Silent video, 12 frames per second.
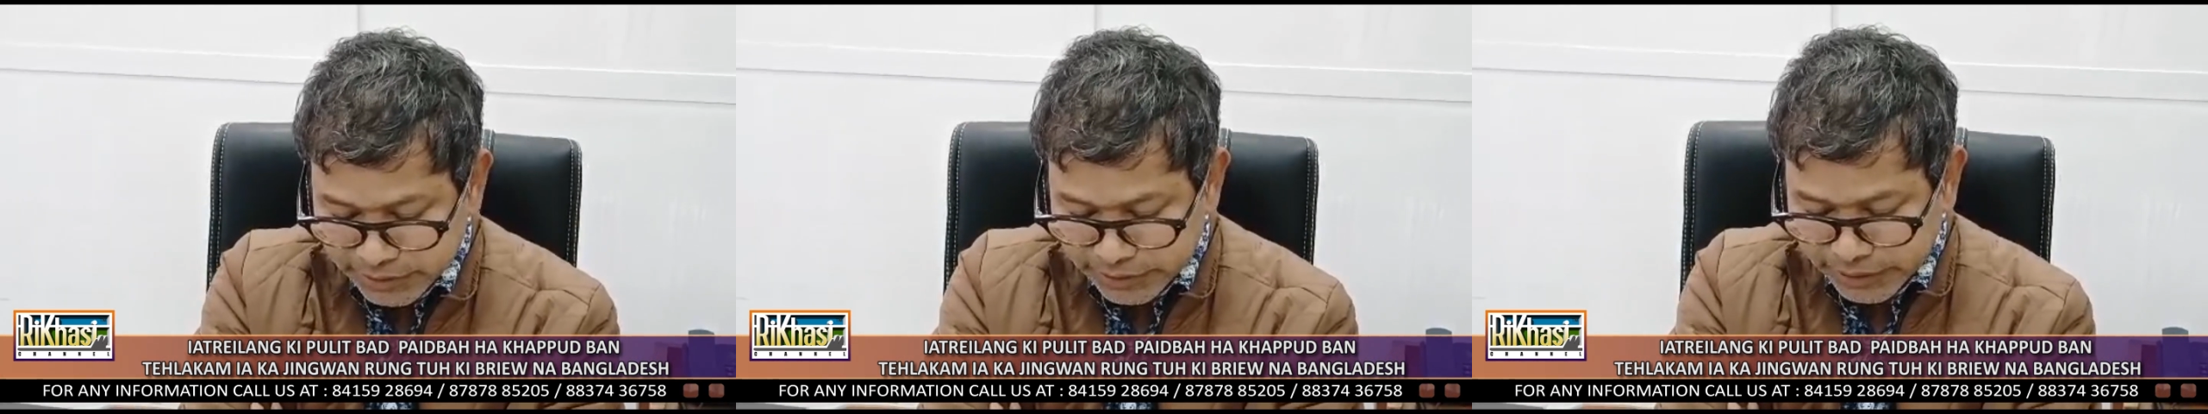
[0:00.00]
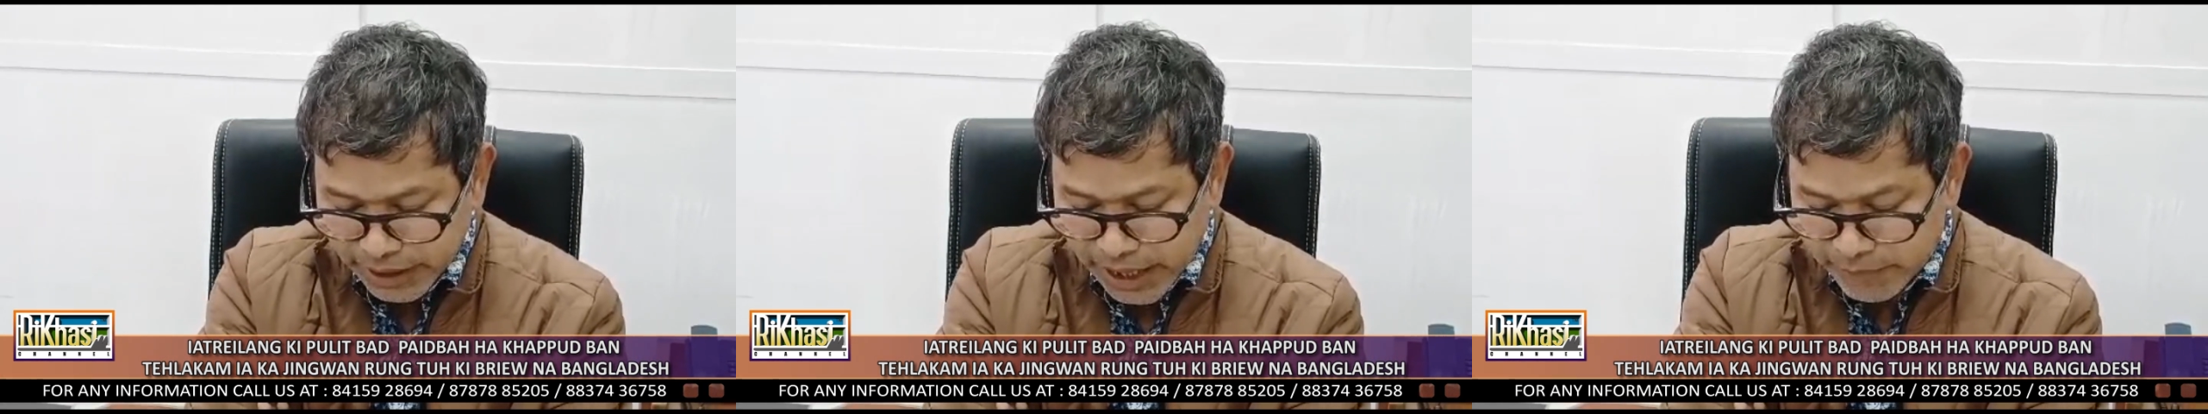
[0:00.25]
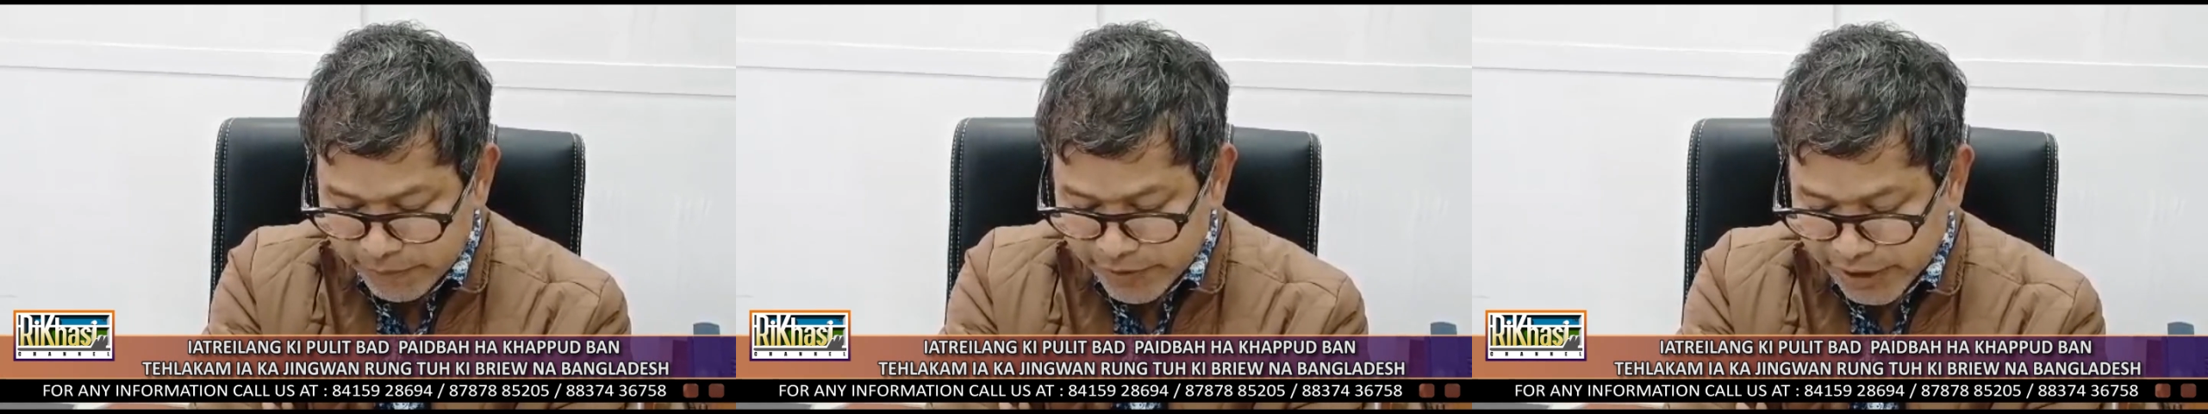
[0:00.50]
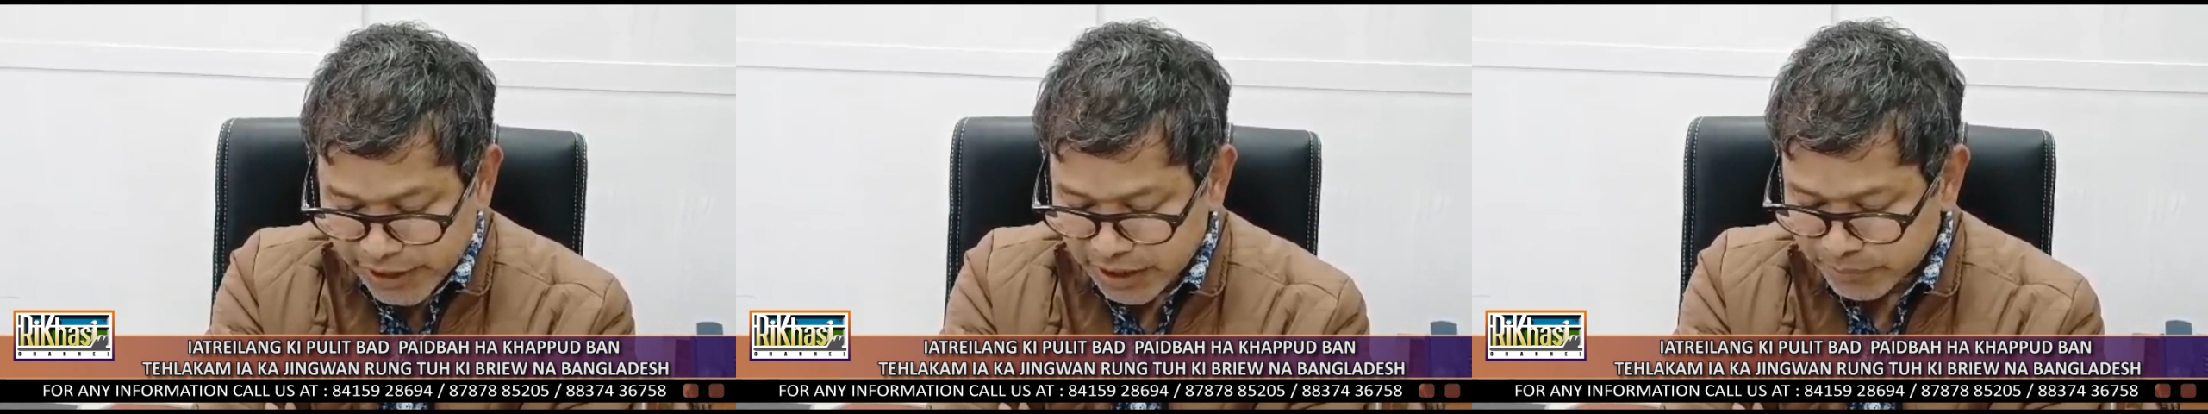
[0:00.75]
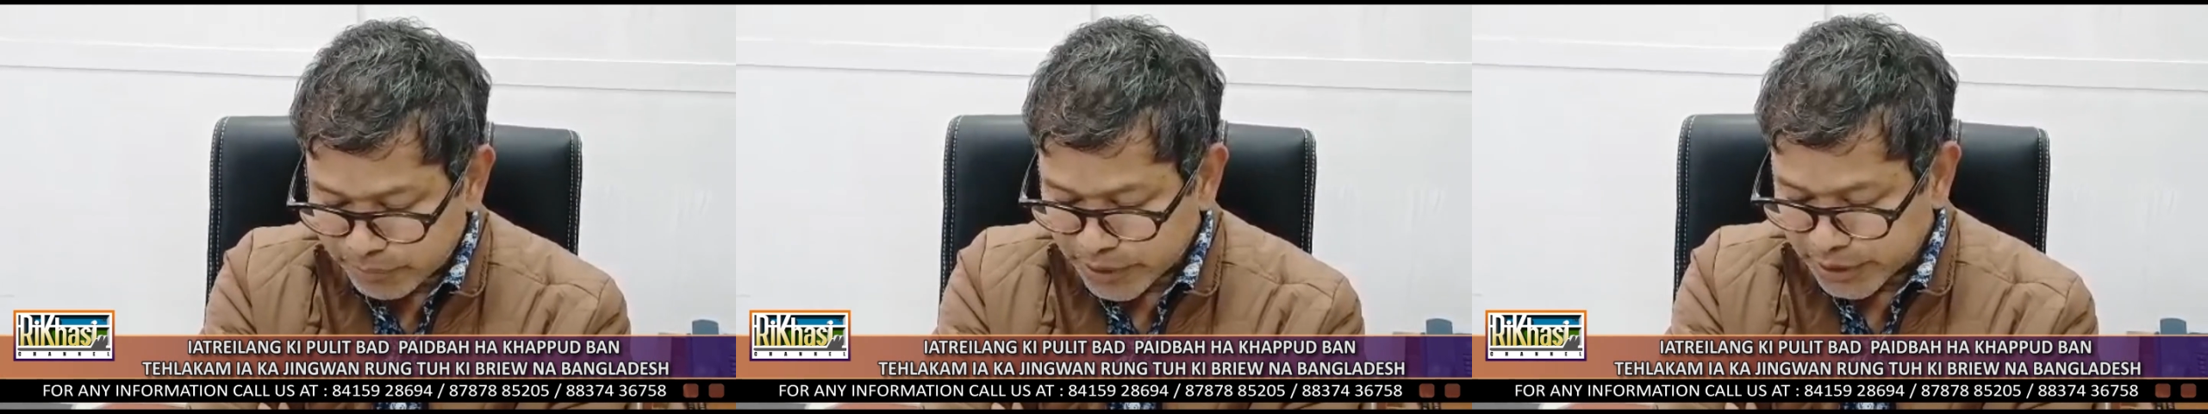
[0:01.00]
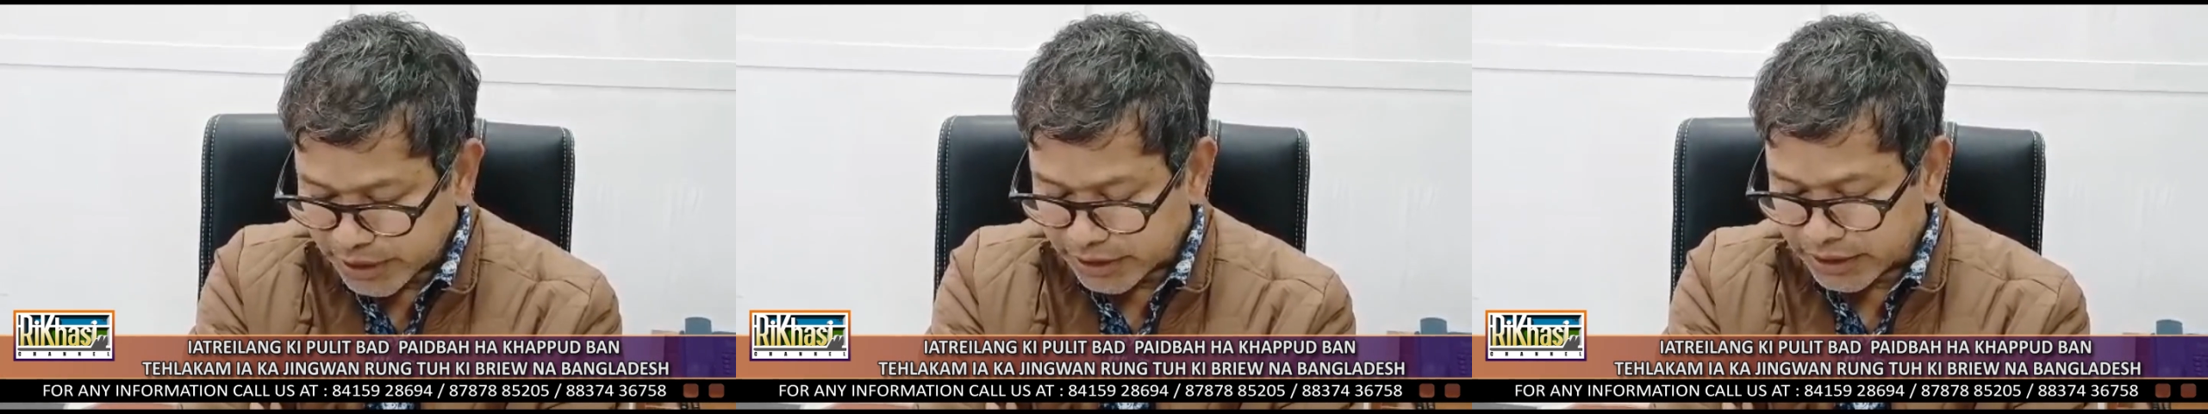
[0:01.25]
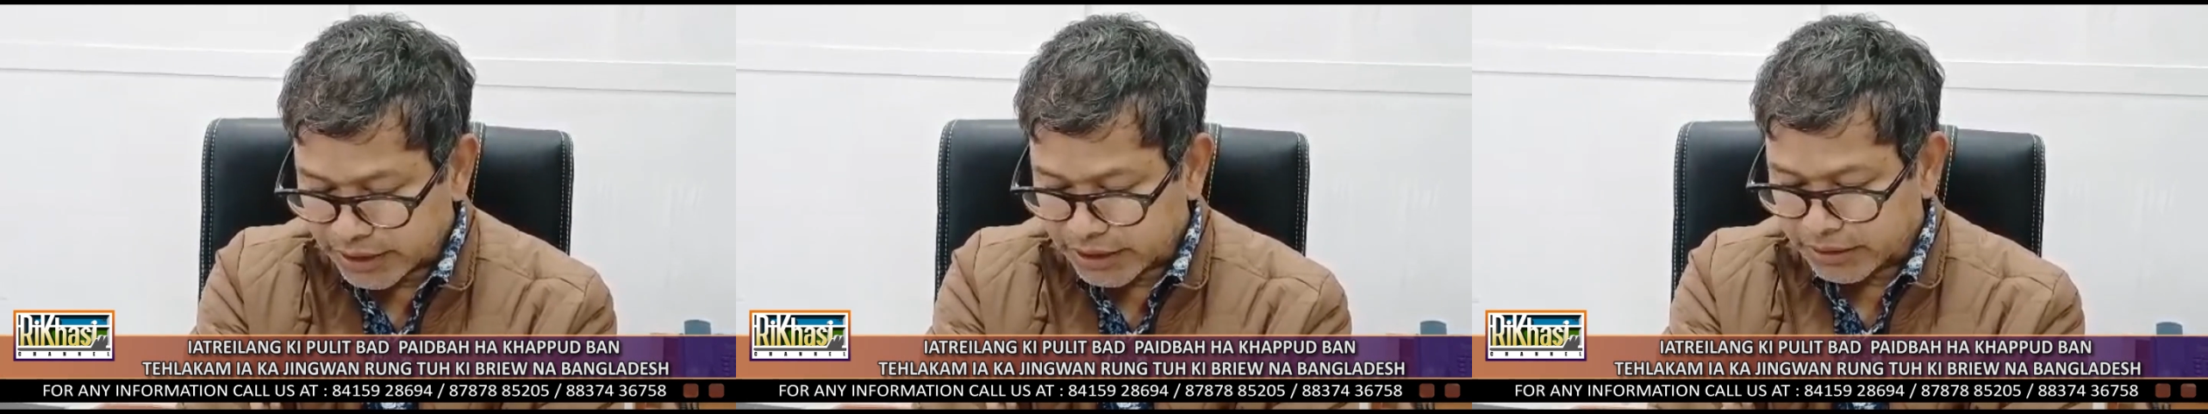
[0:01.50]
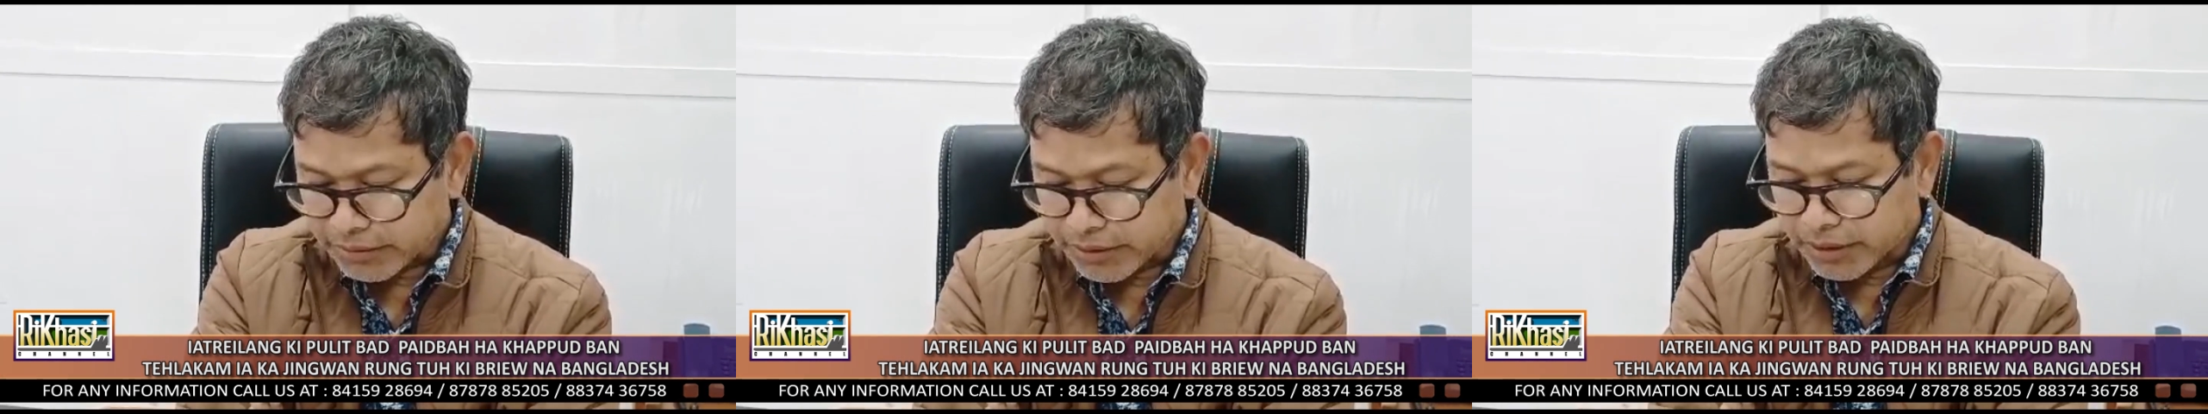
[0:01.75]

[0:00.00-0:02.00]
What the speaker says: I am very happy that the